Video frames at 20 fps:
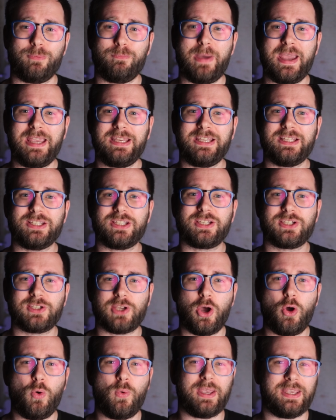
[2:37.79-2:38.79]
made it
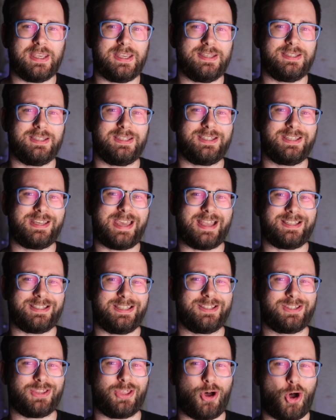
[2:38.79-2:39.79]
so easy to get
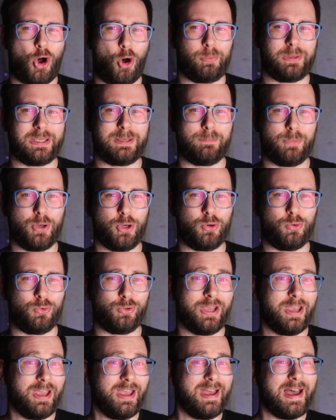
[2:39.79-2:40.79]
into the hobby mood,